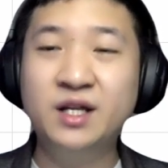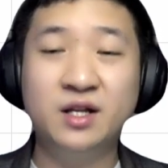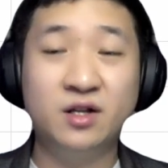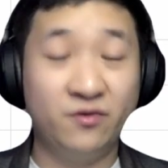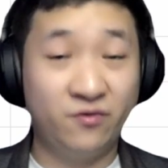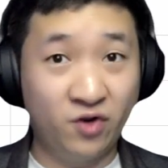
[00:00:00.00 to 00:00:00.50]

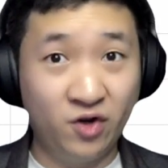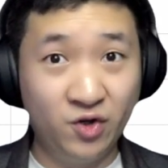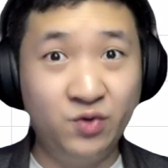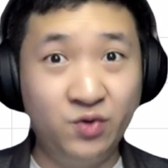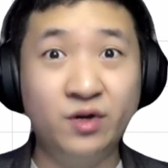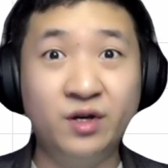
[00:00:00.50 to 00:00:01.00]
and of
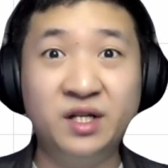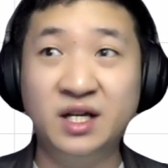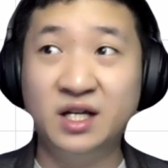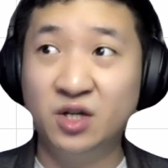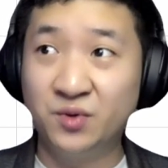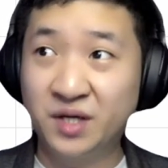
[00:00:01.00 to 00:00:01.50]
course you already
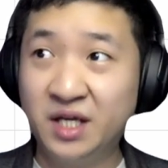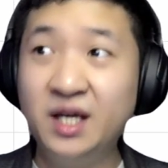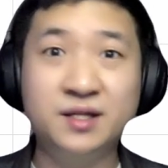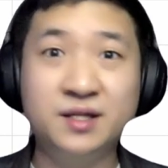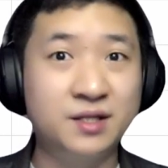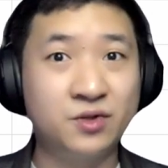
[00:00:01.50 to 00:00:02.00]

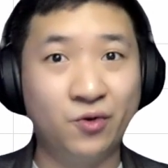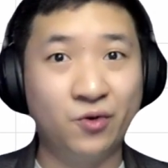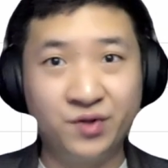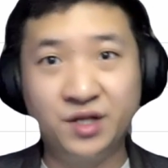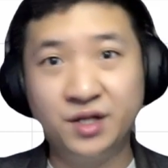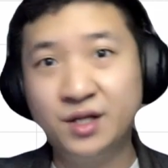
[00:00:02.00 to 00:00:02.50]
allocate the
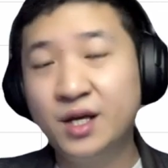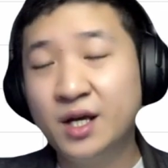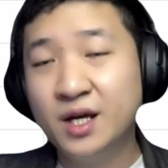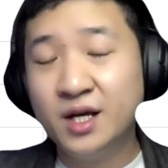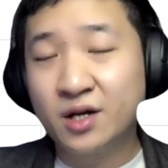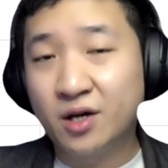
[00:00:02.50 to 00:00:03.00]
total
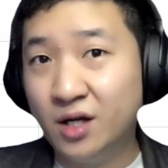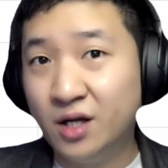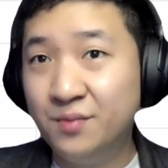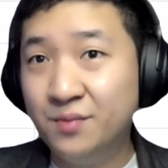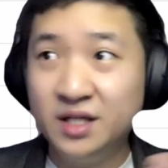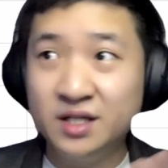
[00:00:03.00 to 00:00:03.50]

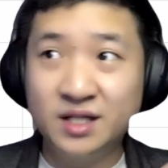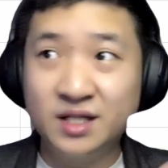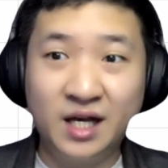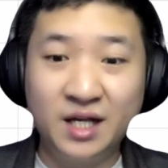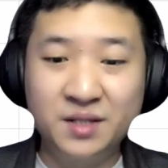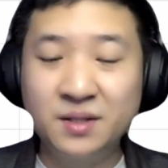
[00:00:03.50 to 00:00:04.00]
column in the
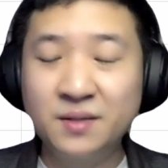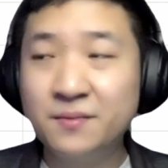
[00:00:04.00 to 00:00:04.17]
last.